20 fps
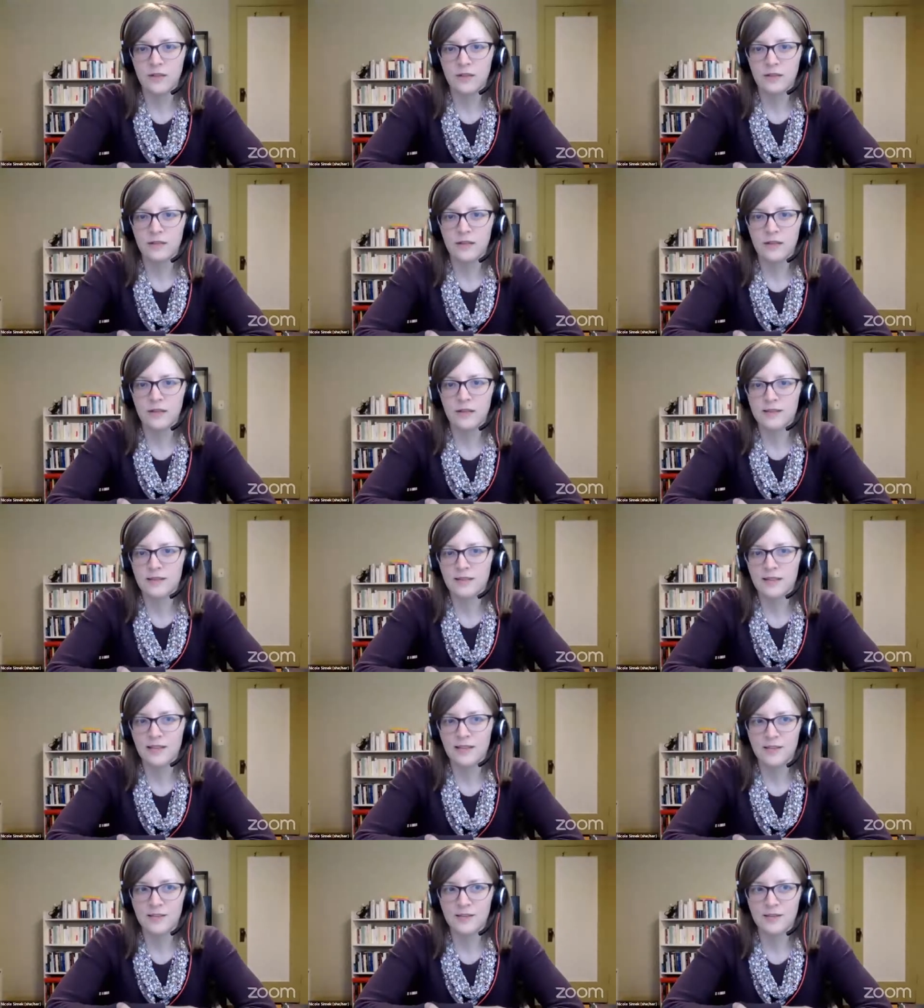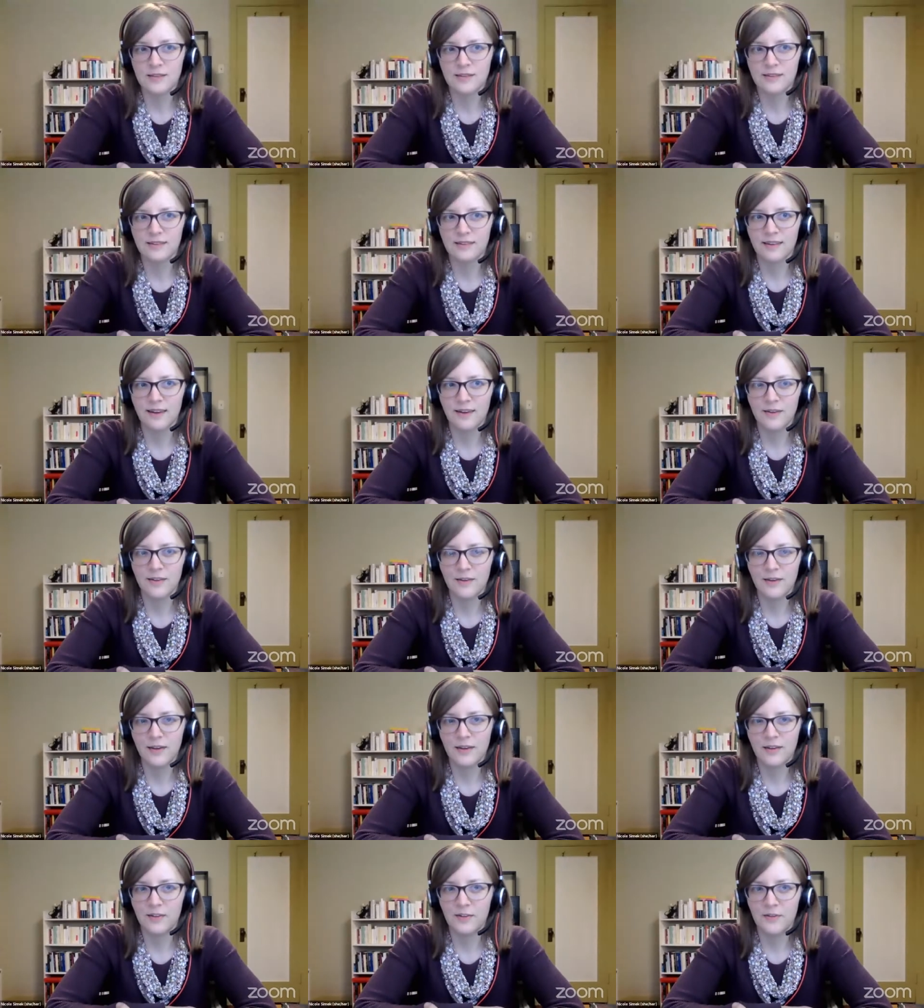think that's I
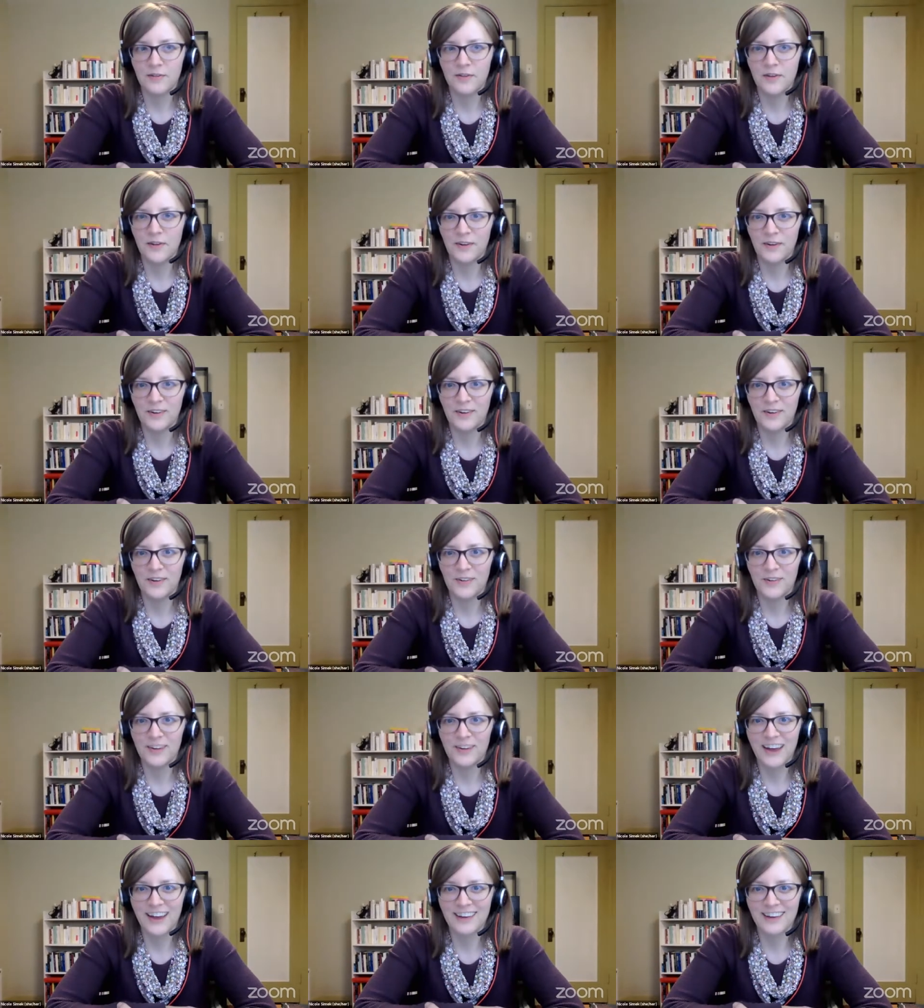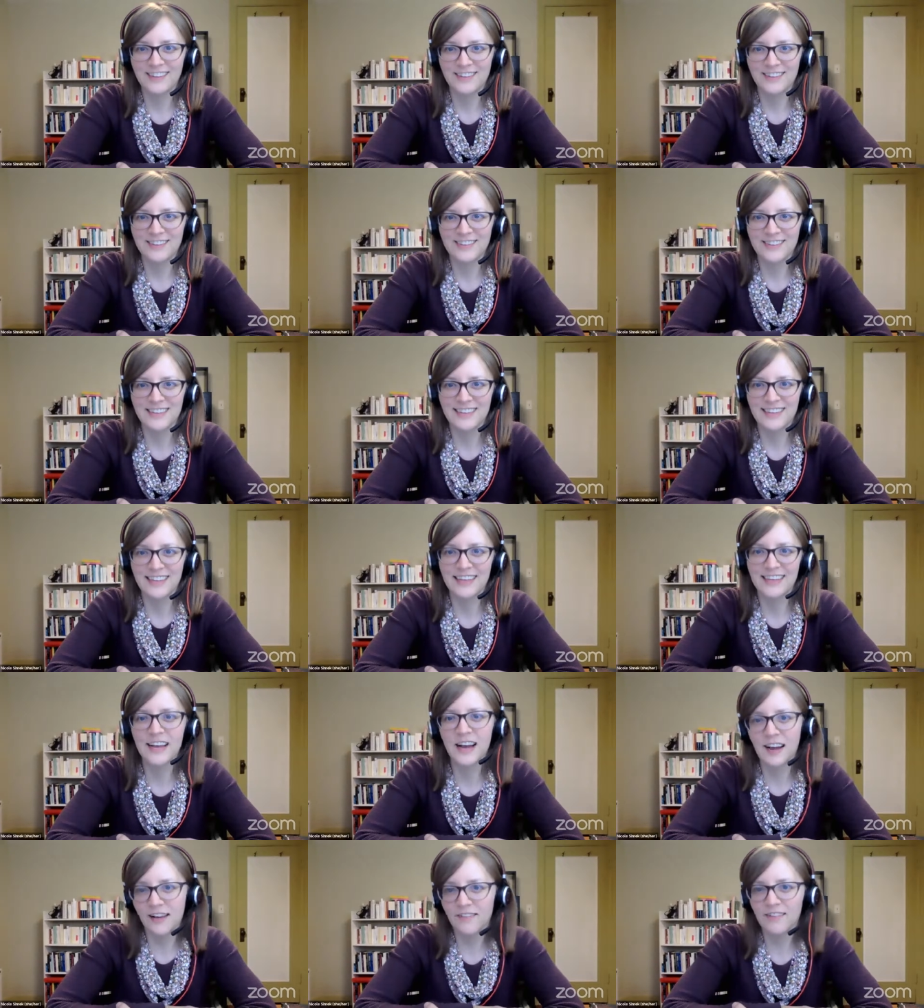love hearing your reactions, and then,
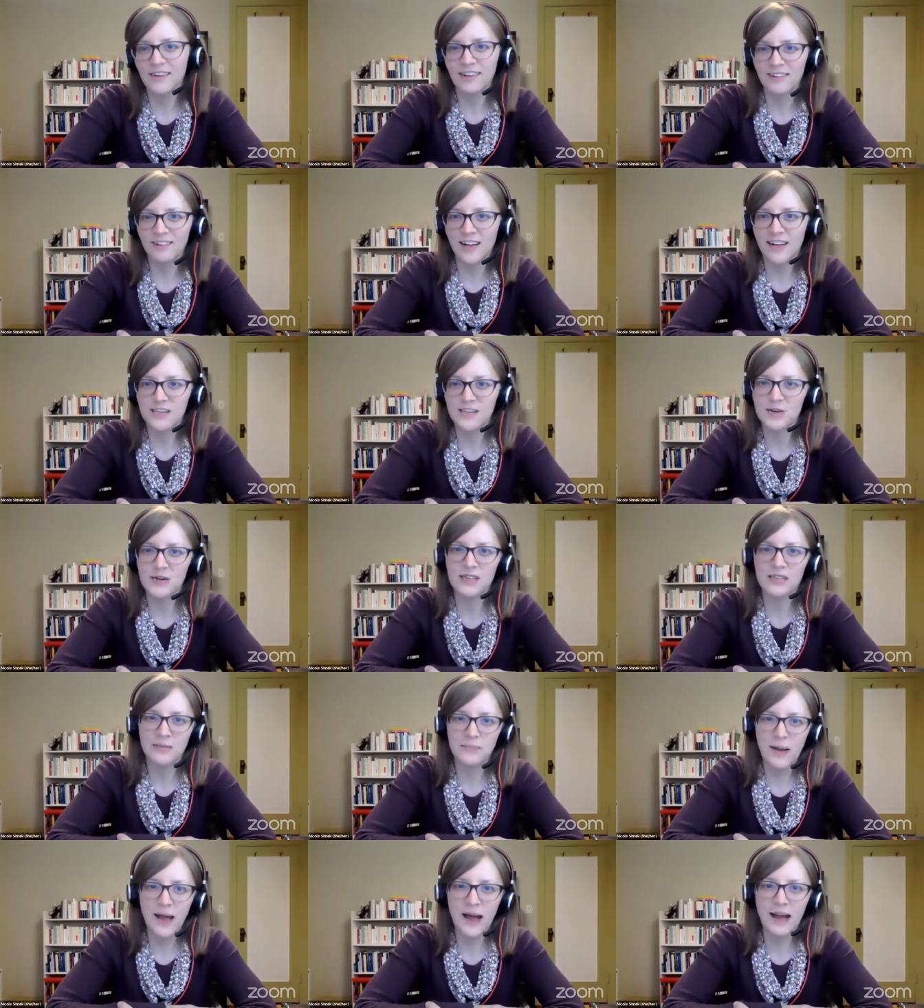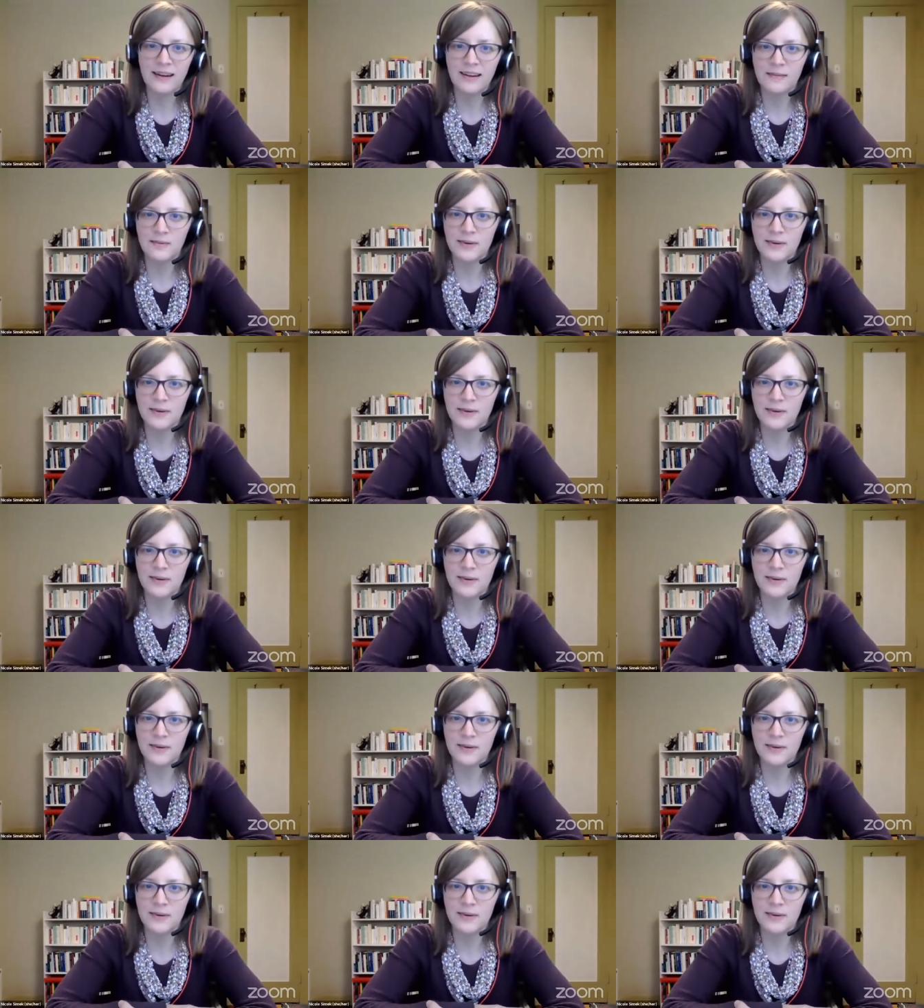having a glossary at the back.